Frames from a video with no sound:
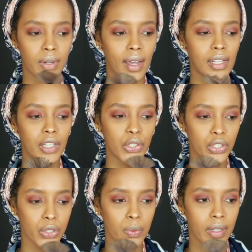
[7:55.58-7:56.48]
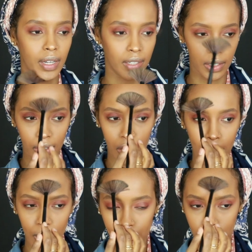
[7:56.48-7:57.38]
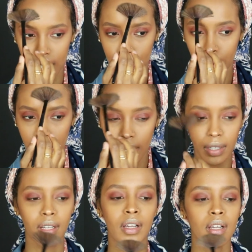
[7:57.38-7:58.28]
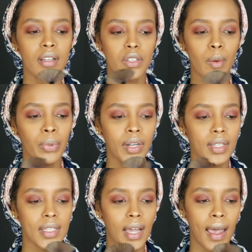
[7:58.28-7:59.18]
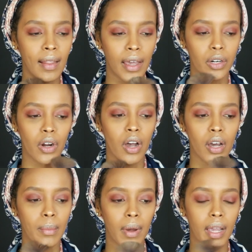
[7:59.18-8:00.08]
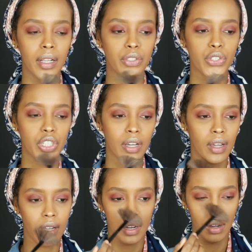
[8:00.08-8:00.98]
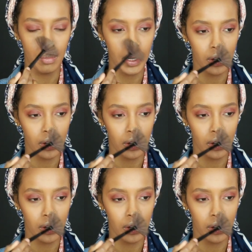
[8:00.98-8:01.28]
we gotta look dewy and glowy for spring, so I'm putting this highlighter on my chin, on my